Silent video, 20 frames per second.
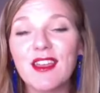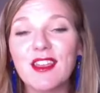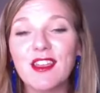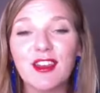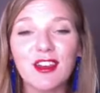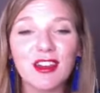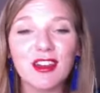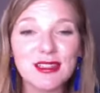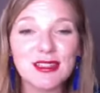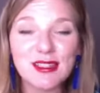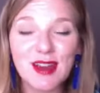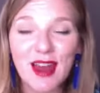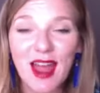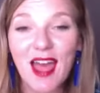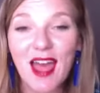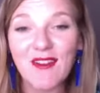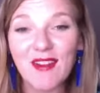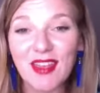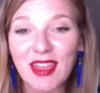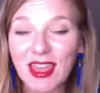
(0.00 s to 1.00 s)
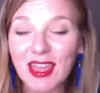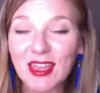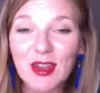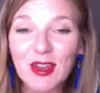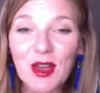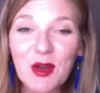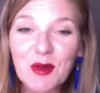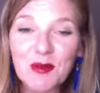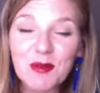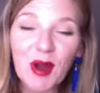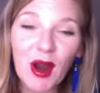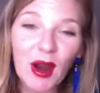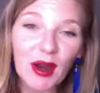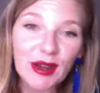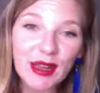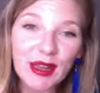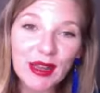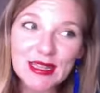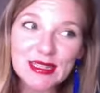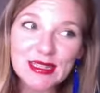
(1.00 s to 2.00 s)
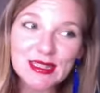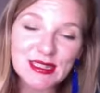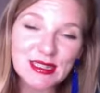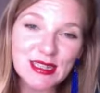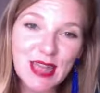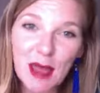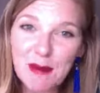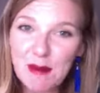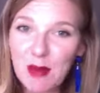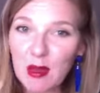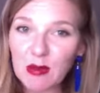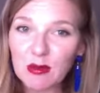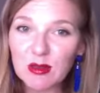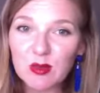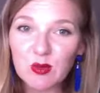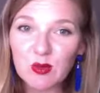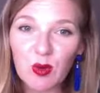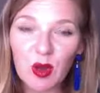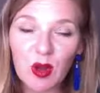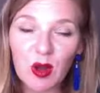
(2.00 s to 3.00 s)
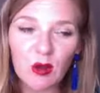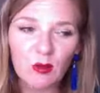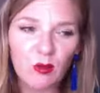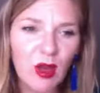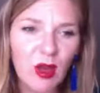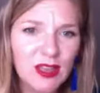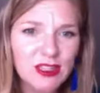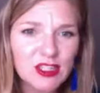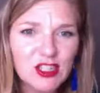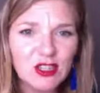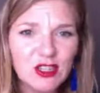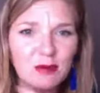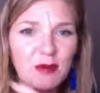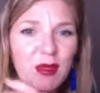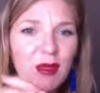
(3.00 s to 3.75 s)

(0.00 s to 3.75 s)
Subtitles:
you're going to start having in-home parties, demos, one-on-ones.